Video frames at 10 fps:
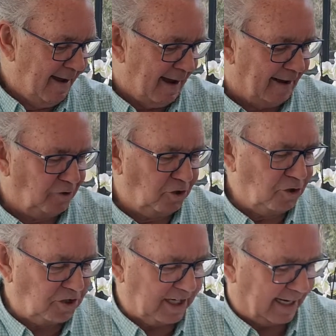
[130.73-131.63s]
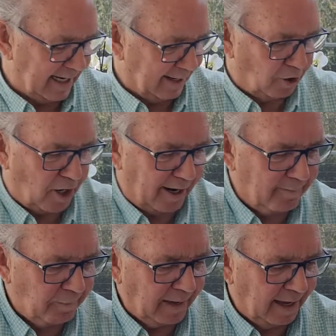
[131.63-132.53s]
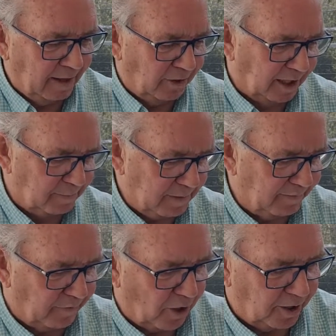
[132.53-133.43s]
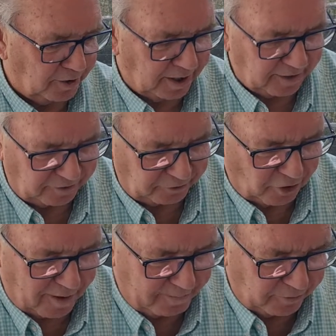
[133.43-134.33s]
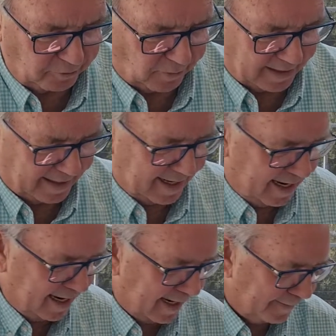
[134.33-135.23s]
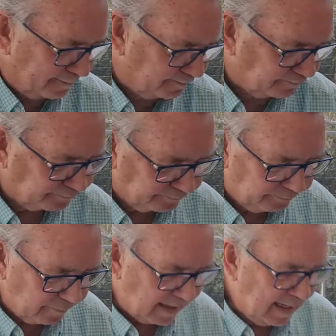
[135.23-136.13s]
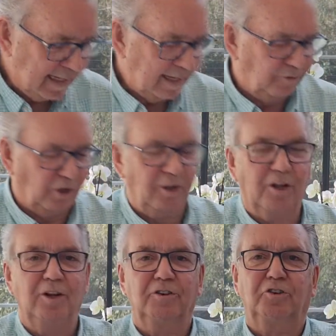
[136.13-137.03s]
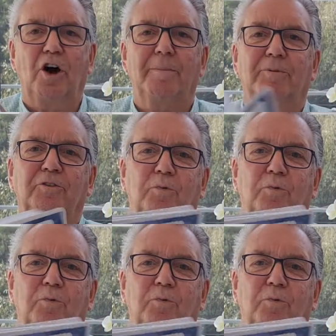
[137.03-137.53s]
a new set, unlike, let me find the Disciples one in here. So the Disciples